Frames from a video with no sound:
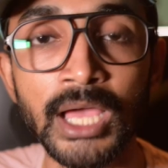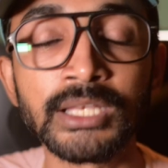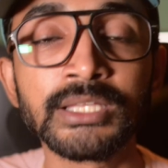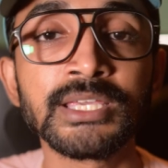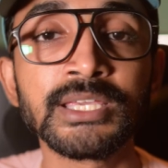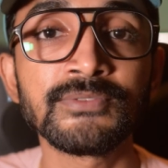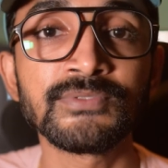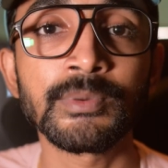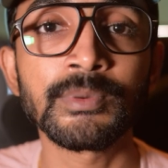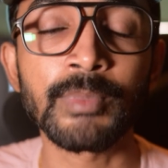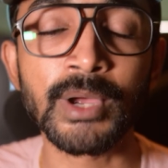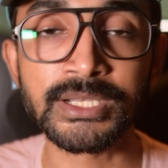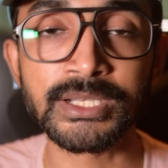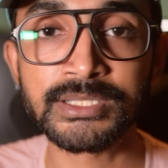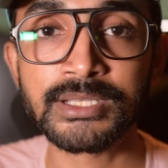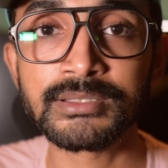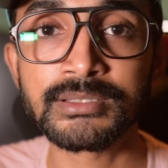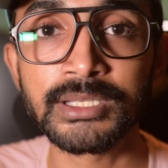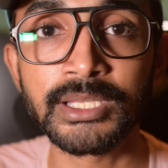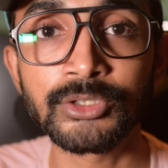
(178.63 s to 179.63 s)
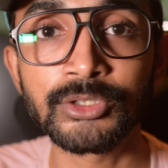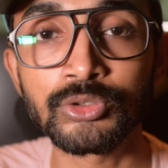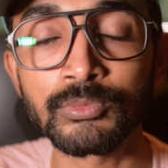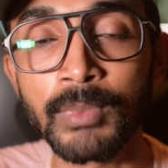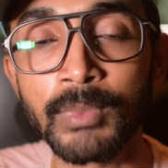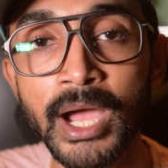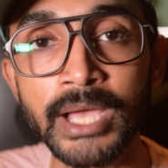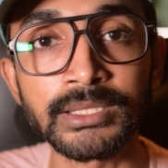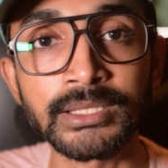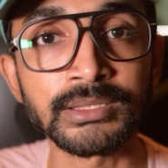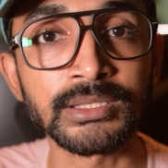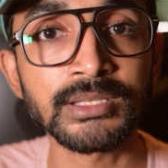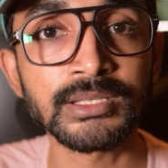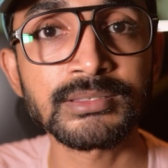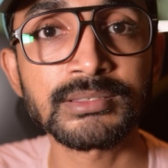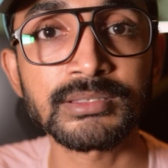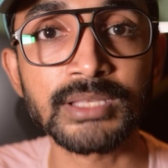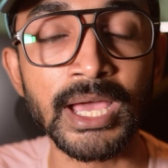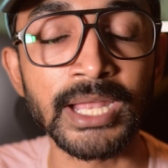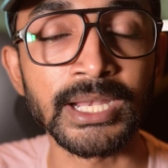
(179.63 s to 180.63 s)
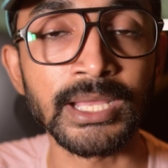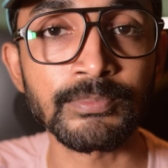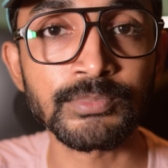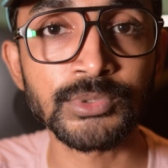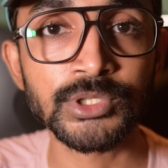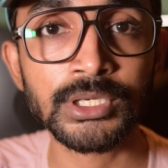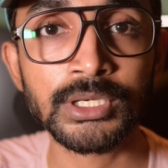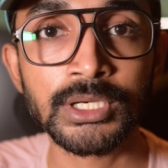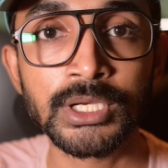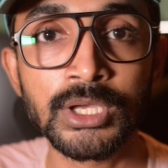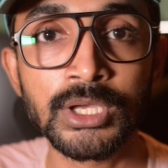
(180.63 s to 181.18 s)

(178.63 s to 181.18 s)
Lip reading: I'll give the purchase link to buy this adapter